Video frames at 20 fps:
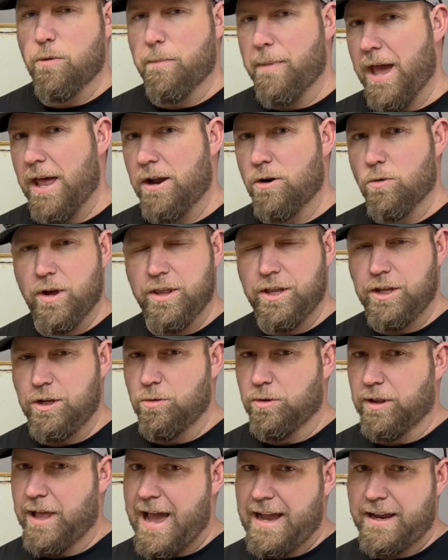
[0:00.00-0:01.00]
matter whether you
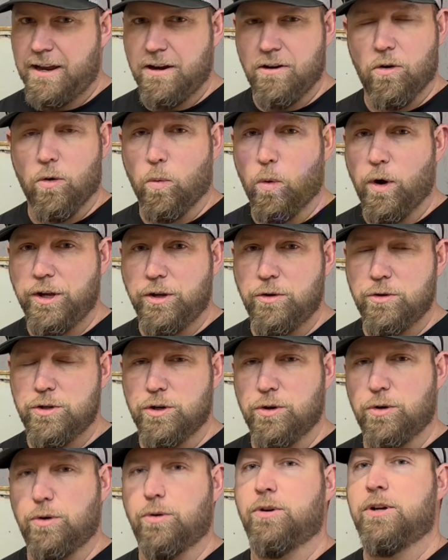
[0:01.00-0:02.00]
lag it or what you
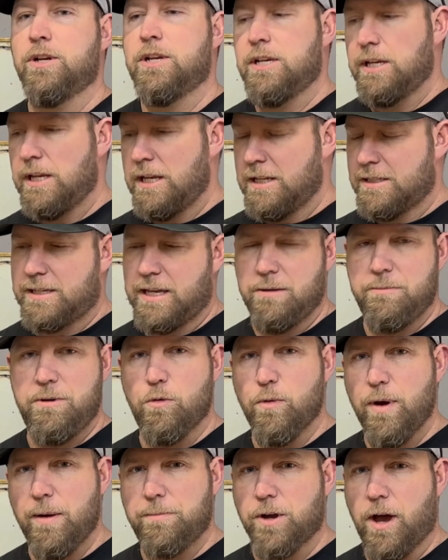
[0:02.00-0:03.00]
do, it's going to be
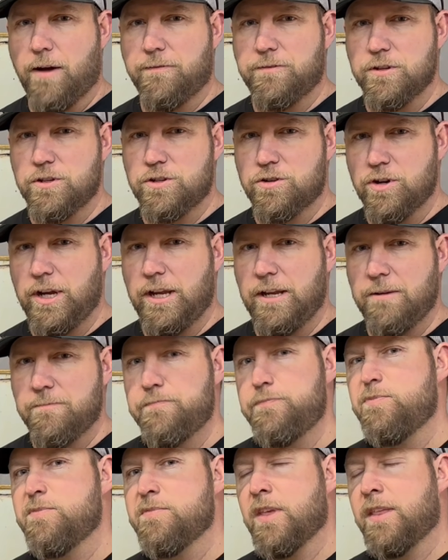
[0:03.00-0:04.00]
ripped off the tree.
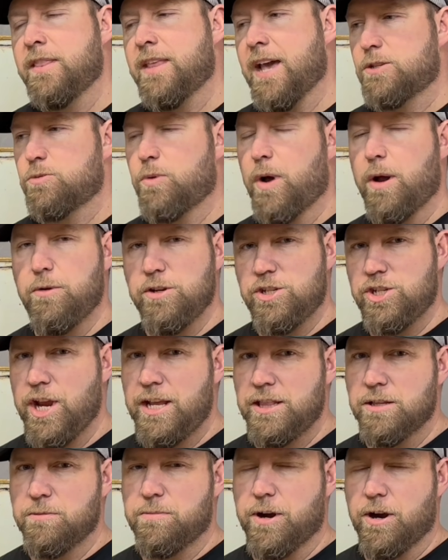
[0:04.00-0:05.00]
That's why we
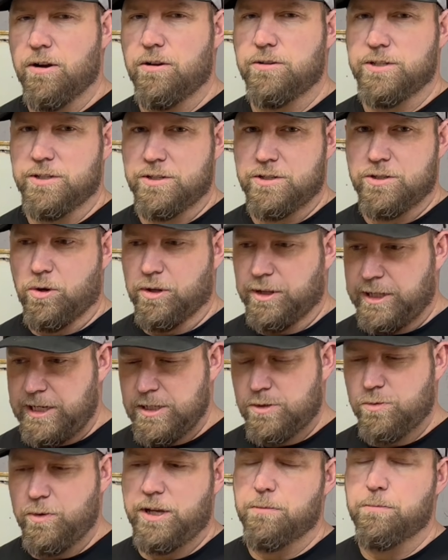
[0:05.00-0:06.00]
chain the barrels, is so at
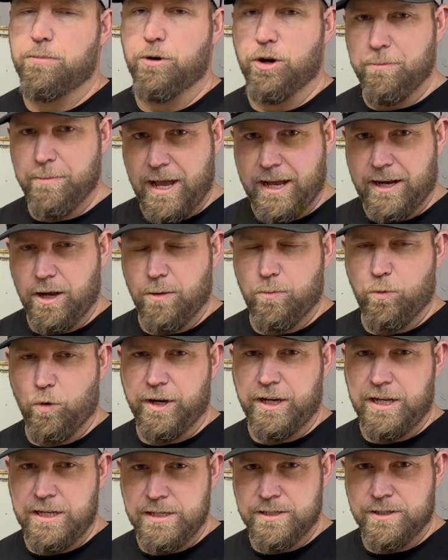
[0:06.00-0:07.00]
least we can put it back up where it
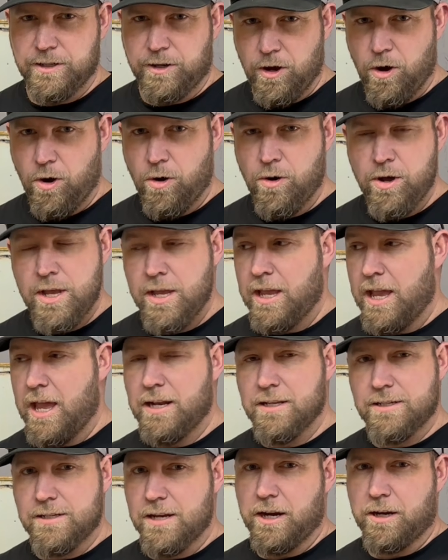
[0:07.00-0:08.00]
needs to go and
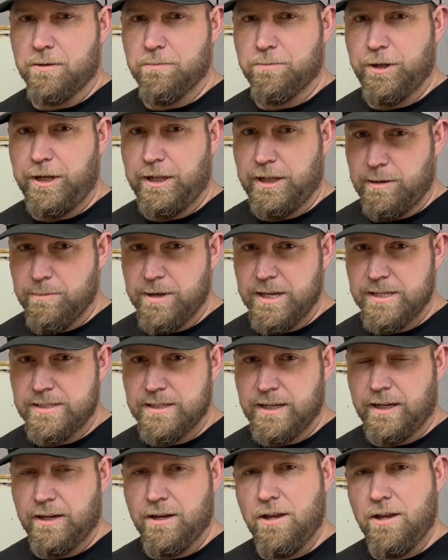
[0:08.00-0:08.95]
it's not completely missing.